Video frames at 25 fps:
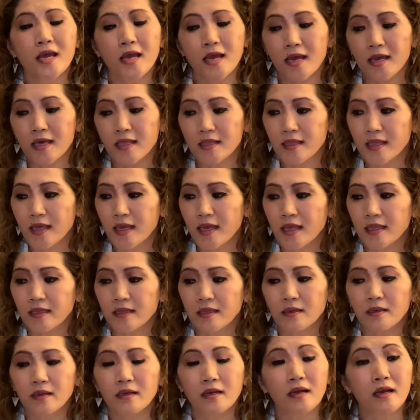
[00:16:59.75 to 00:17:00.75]
and then
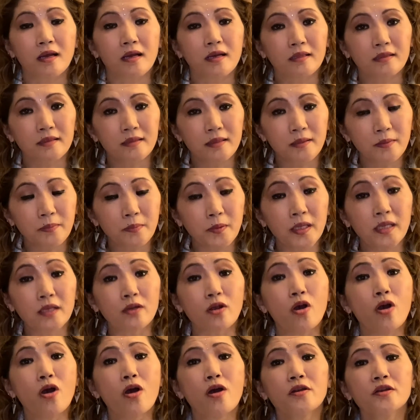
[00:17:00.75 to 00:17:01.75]
being
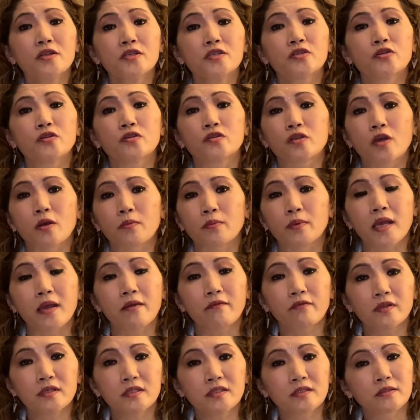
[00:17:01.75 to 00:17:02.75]
honest yourself,
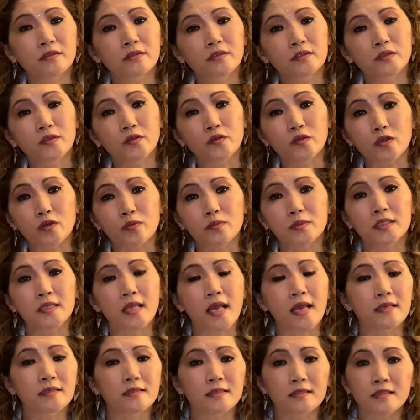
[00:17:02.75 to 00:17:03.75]
every
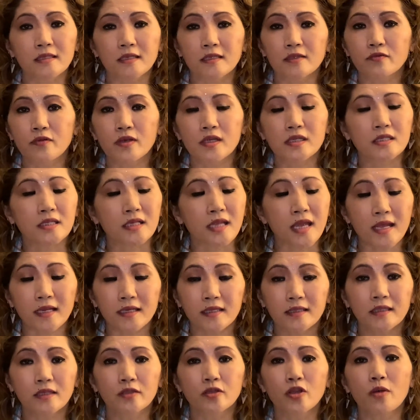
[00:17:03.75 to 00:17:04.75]
circumstance, situation, anything, no